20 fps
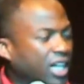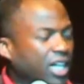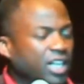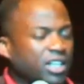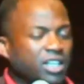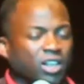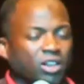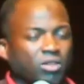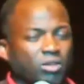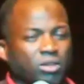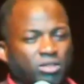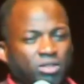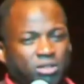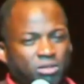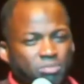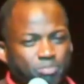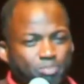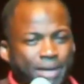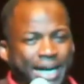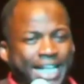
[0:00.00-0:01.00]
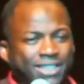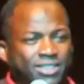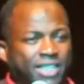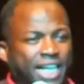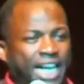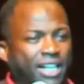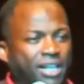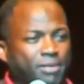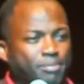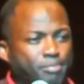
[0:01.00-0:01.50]
You know,
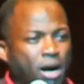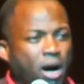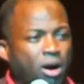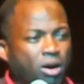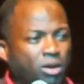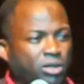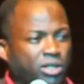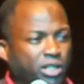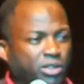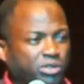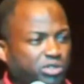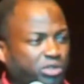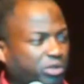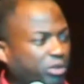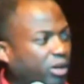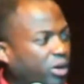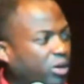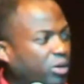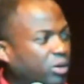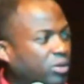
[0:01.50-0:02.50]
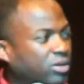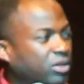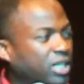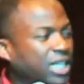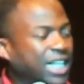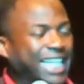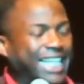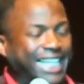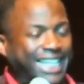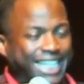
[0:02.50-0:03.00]
maintaining ball control,
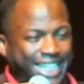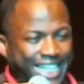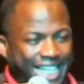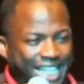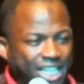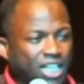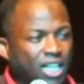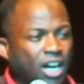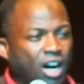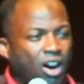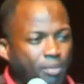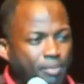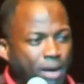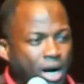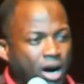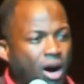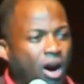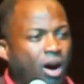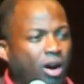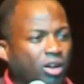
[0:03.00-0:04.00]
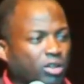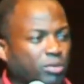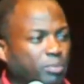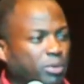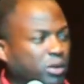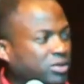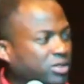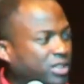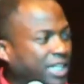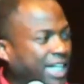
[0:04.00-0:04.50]
getting all my
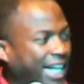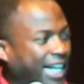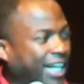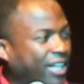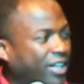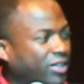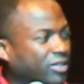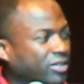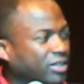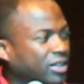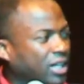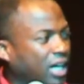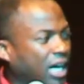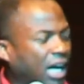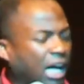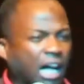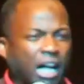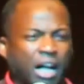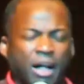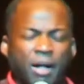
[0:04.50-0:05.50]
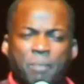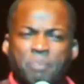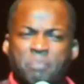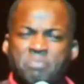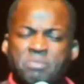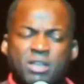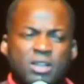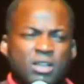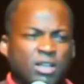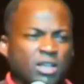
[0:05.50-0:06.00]
audibles
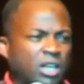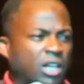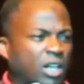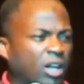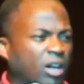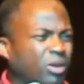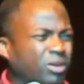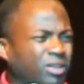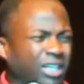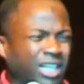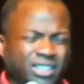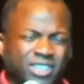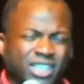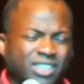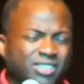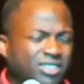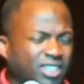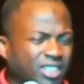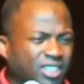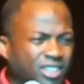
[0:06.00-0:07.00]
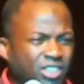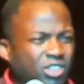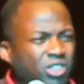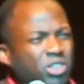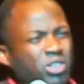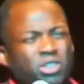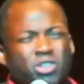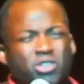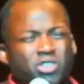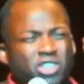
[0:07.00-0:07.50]
down. You know, you
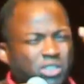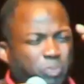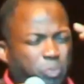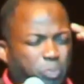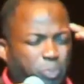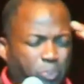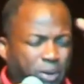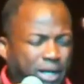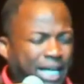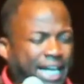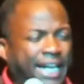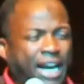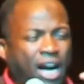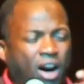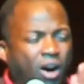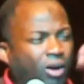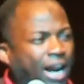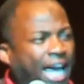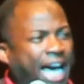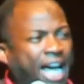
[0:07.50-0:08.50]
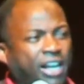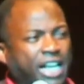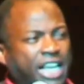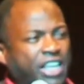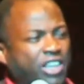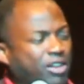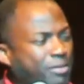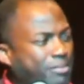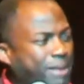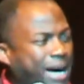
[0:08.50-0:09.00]
just play it all out
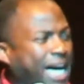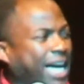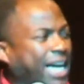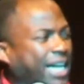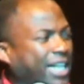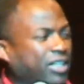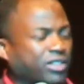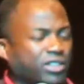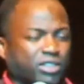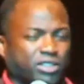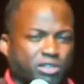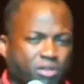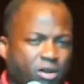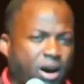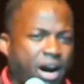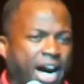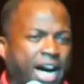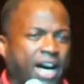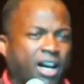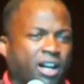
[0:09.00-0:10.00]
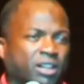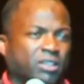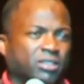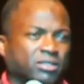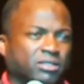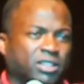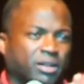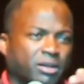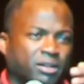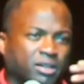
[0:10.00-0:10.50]
in your mind. The
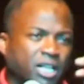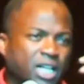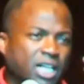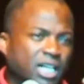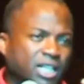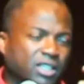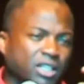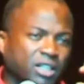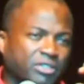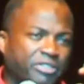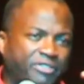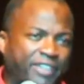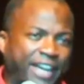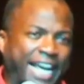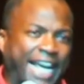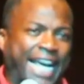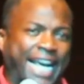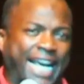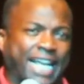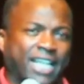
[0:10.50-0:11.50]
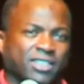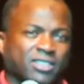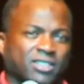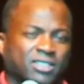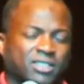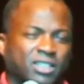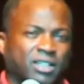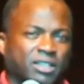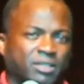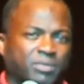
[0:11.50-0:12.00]
crowd, the
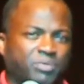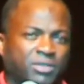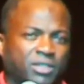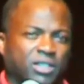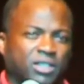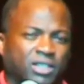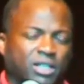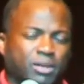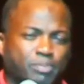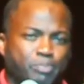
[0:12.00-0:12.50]
fans, the